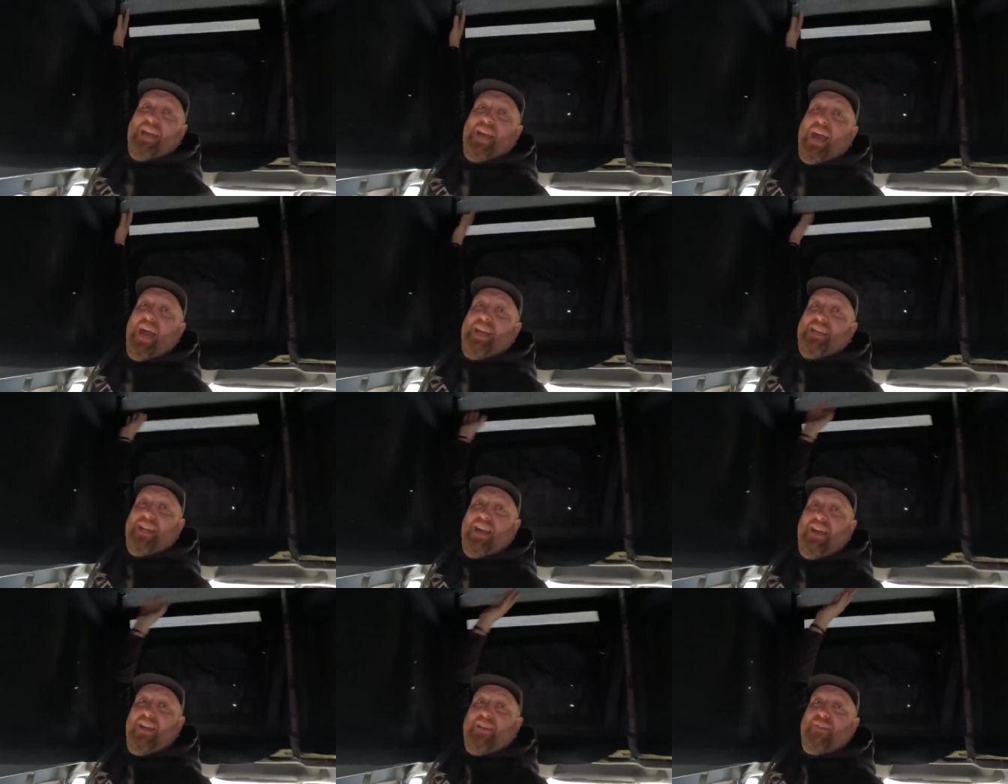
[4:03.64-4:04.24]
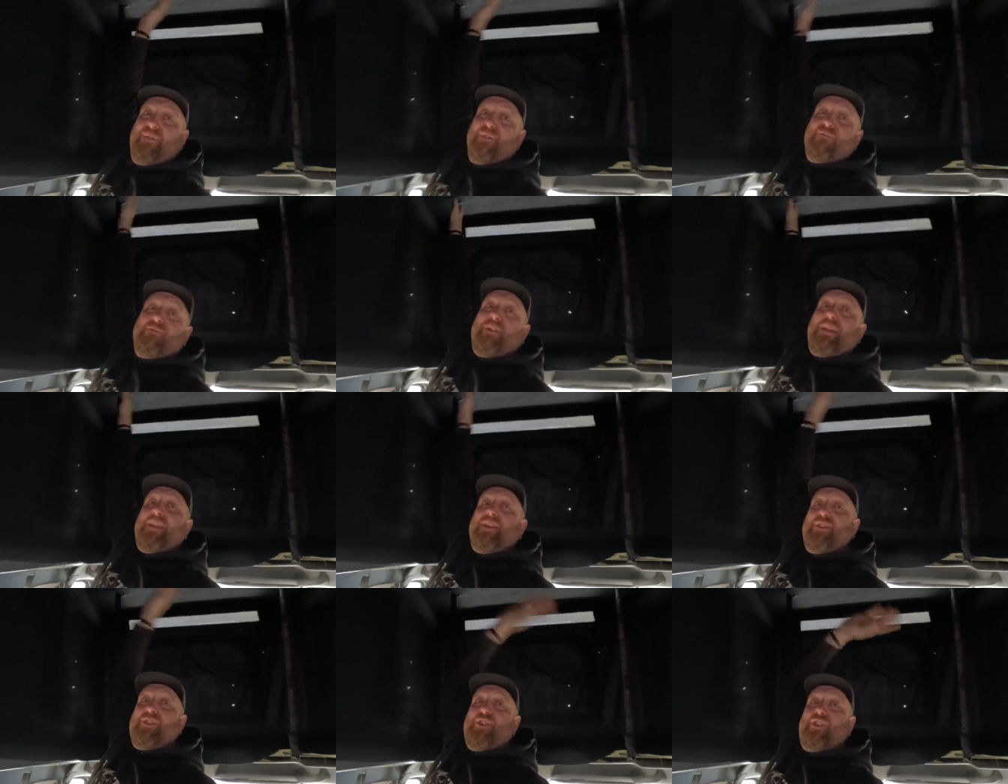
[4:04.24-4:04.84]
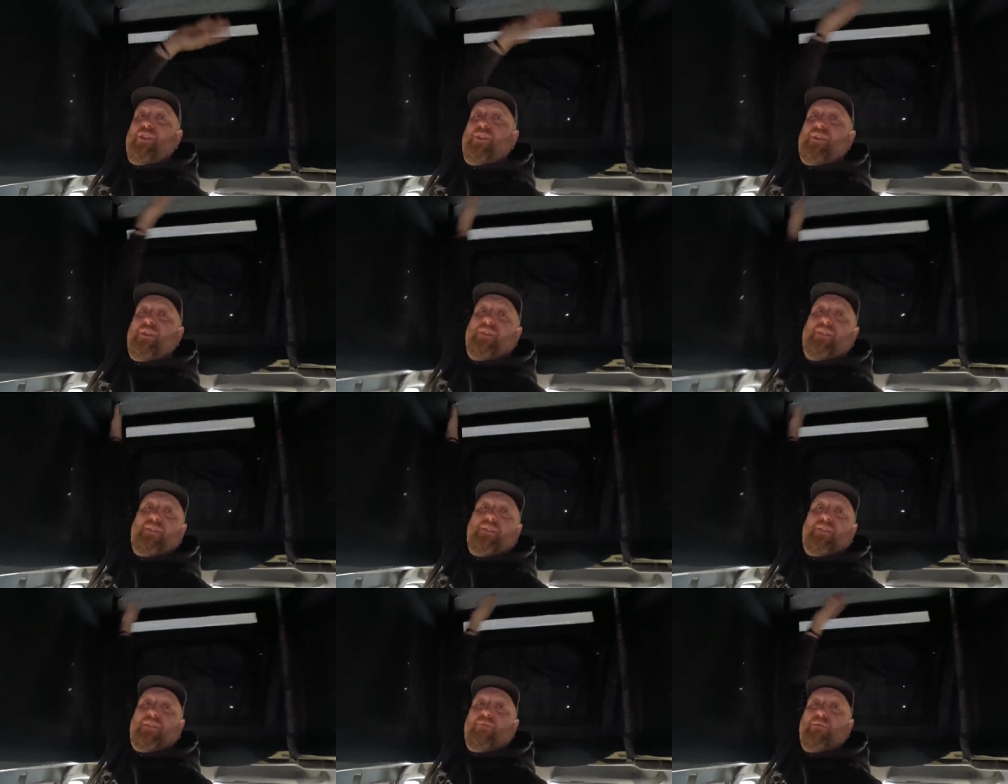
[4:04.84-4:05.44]
I can't even reach
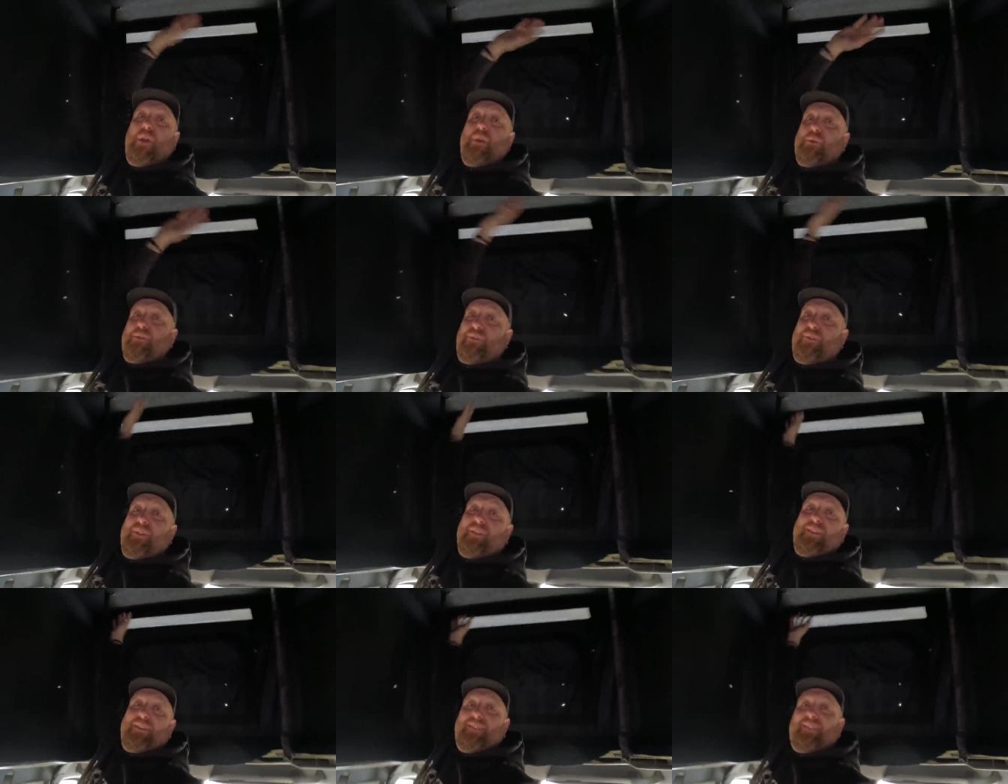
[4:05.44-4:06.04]
the roof.